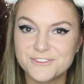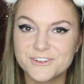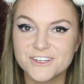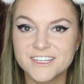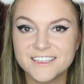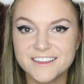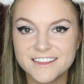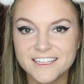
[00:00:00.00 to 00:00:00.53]

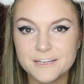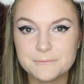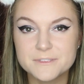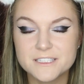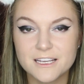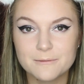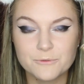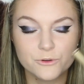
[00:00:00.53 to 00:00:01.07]
for
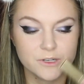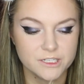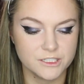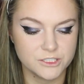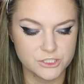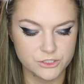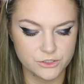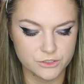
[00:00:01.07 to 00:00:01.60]
lips, I'm
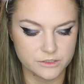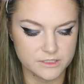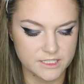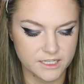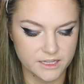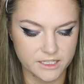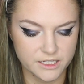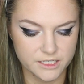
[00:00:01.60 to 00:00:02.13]
going to use
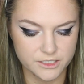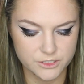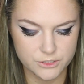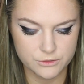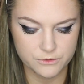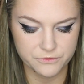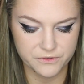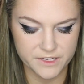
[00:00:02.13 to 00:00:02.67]
the
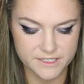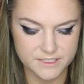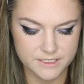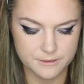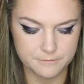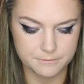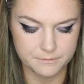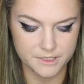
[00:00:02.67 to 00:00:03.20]
Too
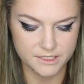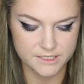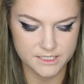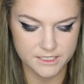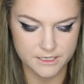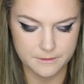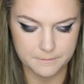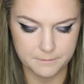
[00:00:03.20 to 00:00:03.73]
Faced
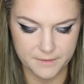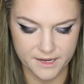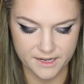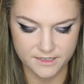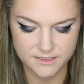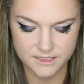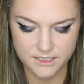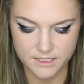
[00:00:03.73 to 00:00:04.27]
Melted
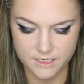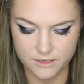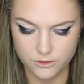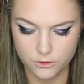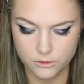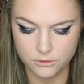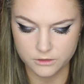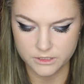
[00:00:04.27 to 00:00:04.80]
Matte in
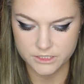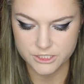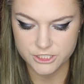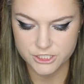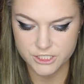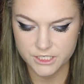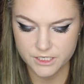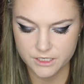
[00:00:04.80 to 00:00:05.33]
Holy
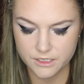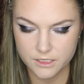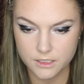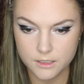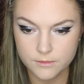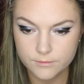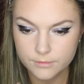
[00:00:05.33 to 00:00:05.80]
Chic.